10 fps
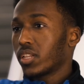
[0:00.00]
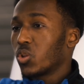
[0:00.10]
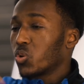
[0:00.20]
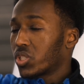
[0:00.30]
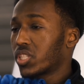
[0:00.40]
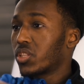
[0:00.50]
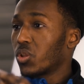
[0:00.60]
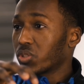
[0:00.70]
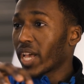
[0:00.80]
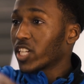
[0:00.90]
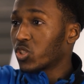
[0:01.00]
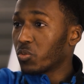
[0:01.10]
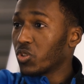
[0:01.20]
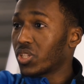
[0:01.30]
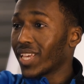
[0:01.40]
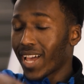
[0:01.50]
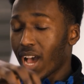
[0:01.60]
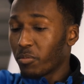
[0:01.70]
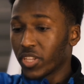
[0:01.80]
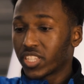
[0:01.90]
those attributes and
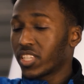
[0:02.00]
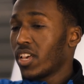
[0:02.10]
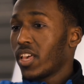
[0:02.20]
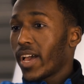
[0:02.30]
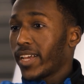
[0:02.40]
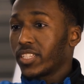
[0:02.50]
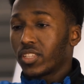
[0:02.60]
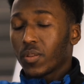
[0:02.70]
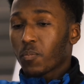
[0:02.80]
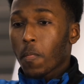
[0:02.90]
habits and